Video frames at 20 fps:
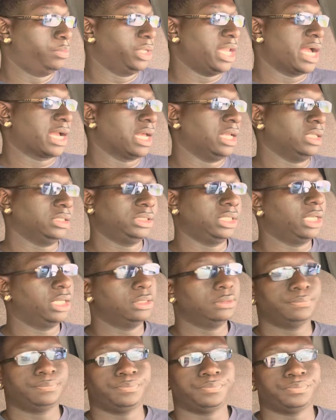like I said,
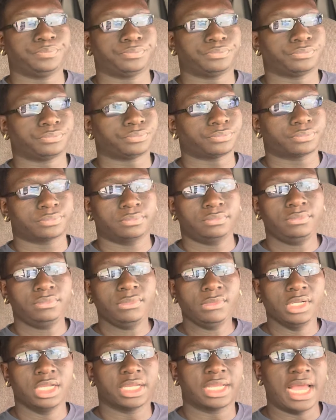
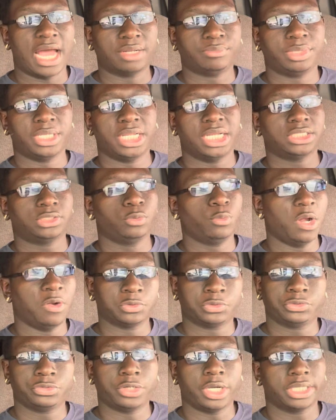God bless whoever's
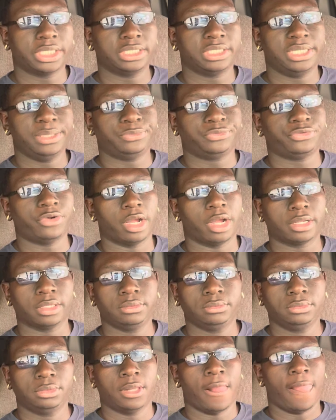trucking. Keep trucking.
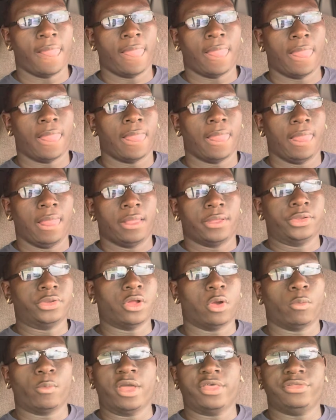You know,
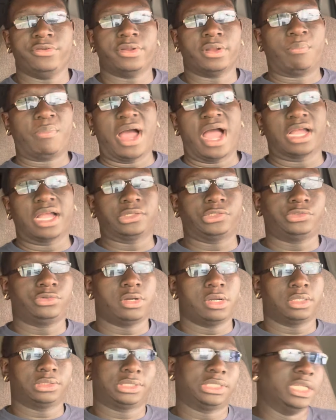whether you're in a box
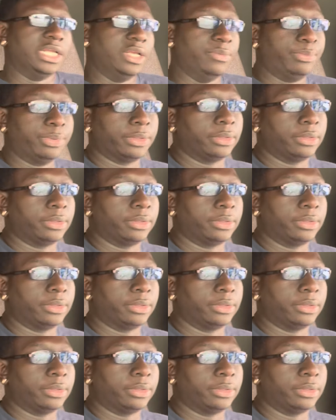truck, sleeper,